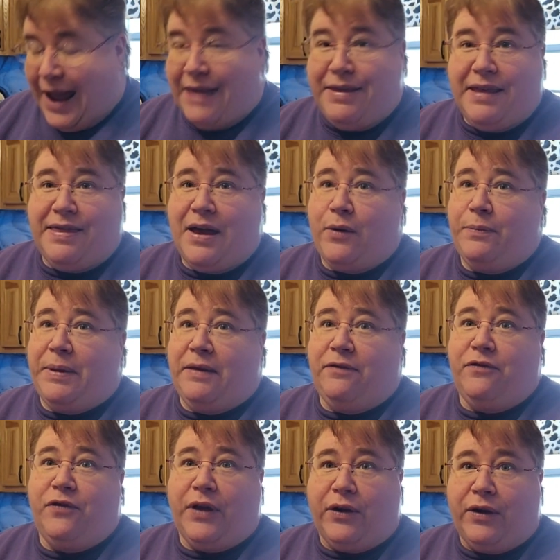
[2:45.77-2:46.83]
I think that would be
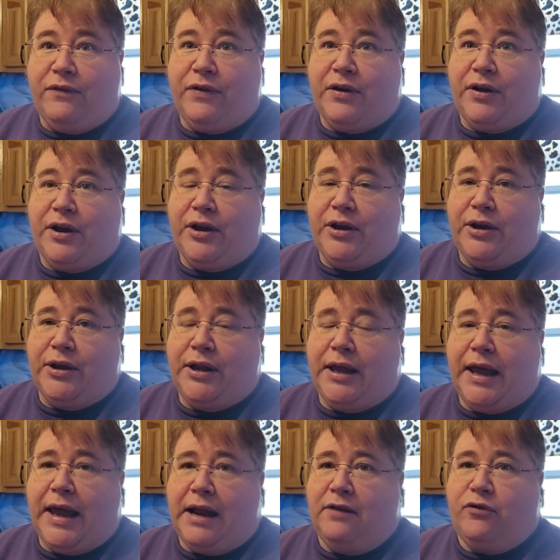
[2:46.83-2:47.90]
very, very good.
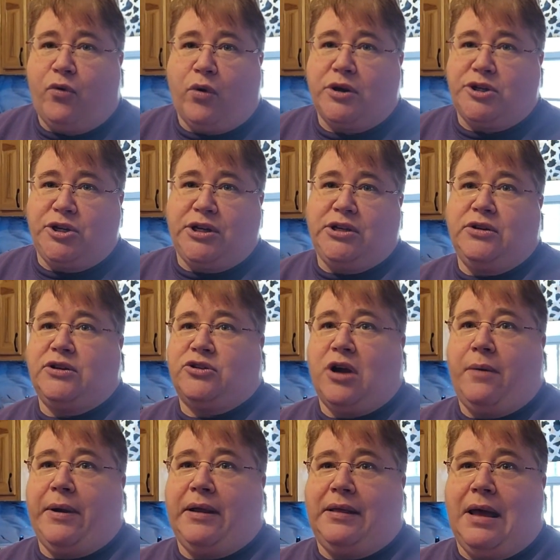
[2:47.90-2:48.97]
And of course you could do
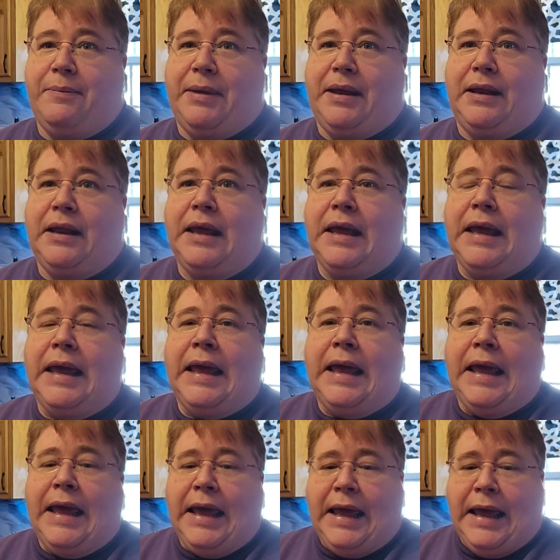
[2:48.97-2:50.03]
strawberry lemon.
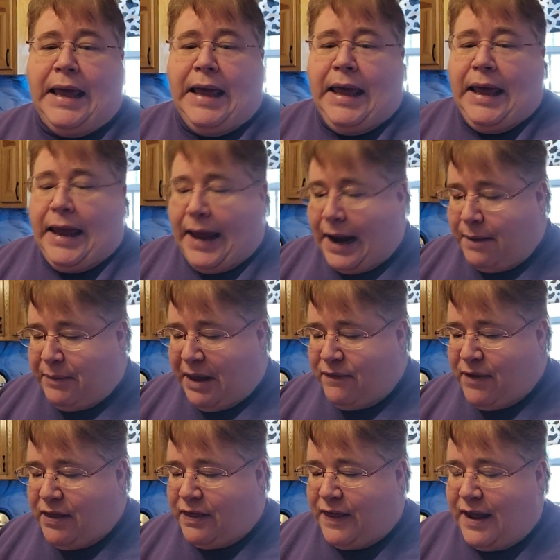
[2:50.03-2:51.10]
And I'm
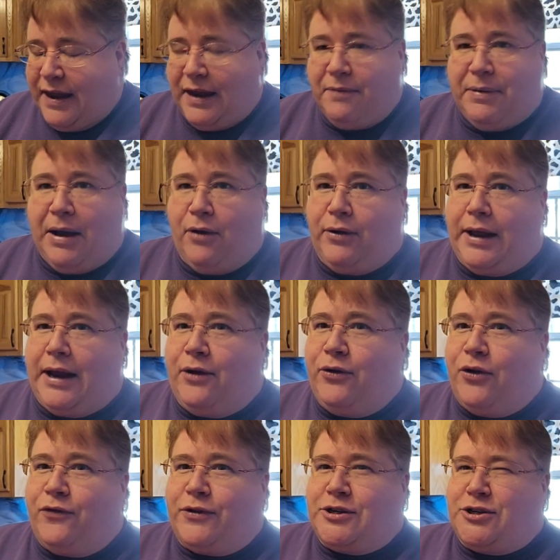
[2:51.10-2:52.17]
even thinking about, and I don't
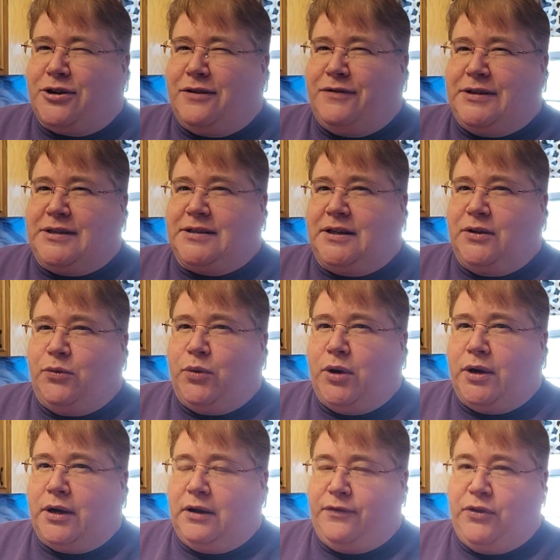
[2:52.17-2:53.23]
know for sure if this is going to
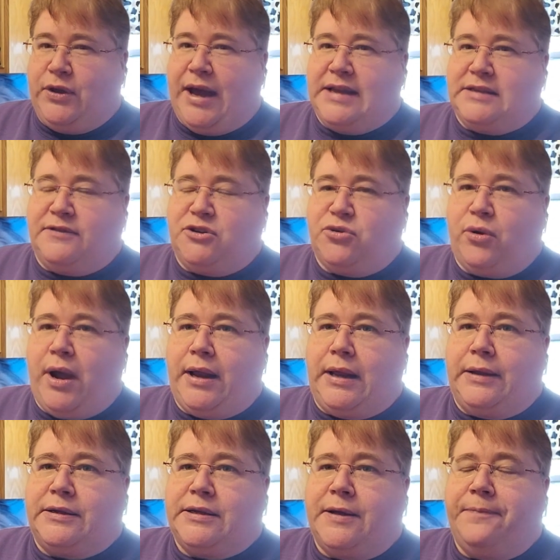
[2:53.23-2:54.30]
work or if you guys have tried
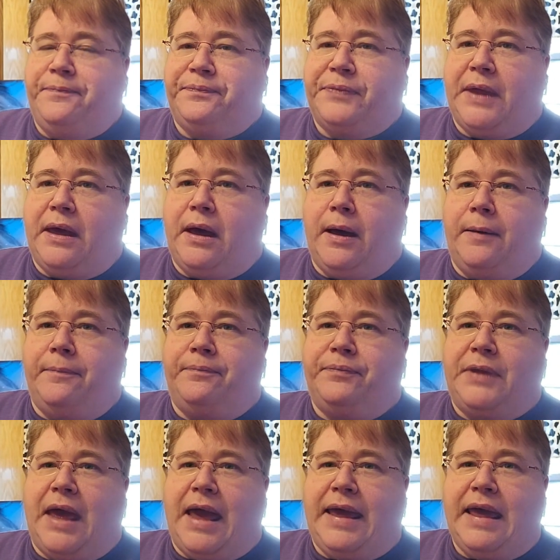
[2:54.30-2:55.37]
it.
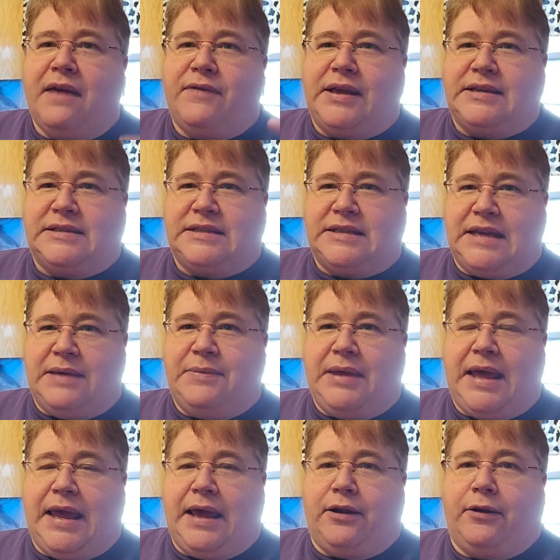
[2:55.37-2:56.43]
I have a steam
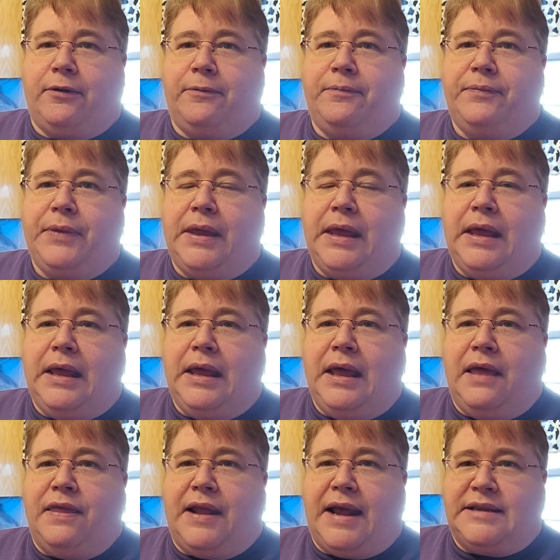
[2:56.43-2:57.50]
canner
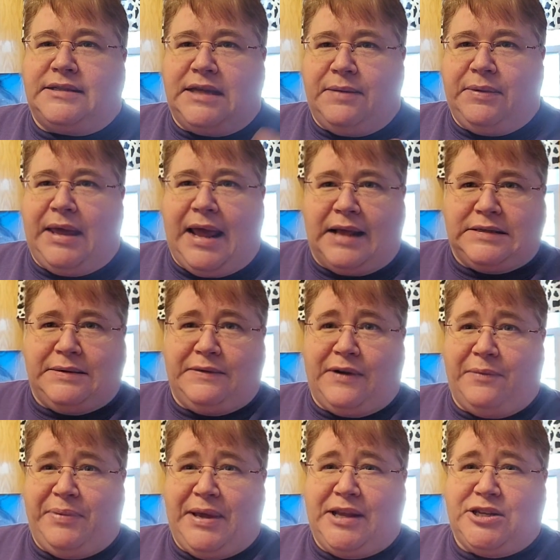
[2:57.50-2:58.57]
that I steam can some of
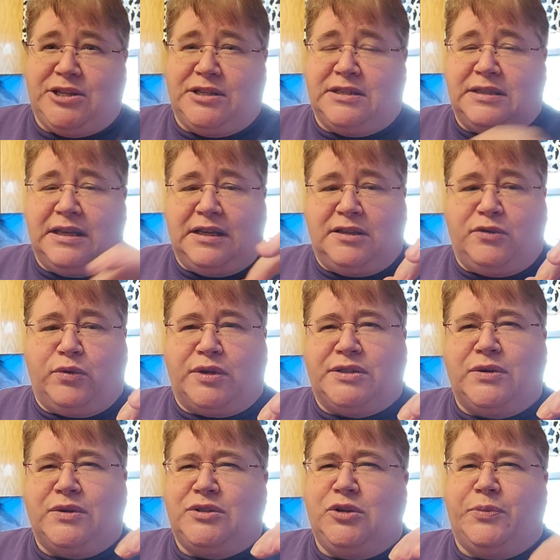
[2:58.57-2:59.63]
our peaches that were
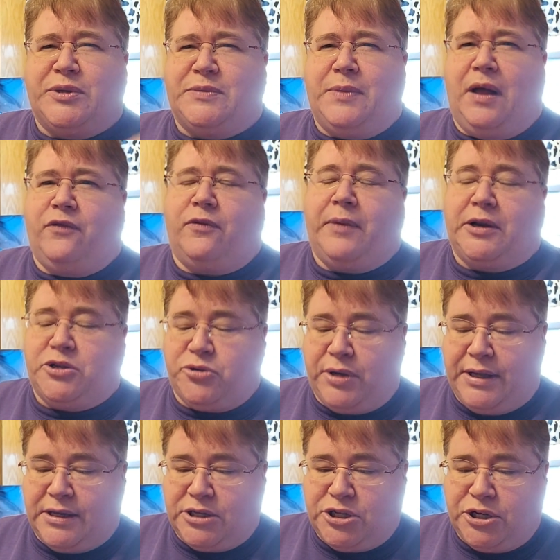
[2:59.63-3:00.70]
so super small from our
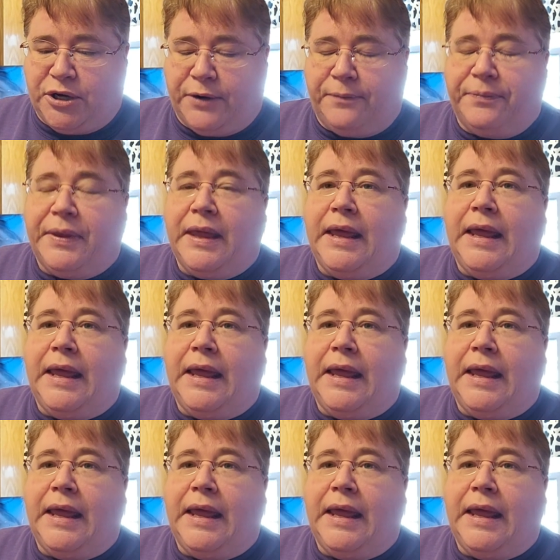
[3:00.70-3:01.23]
tree this year.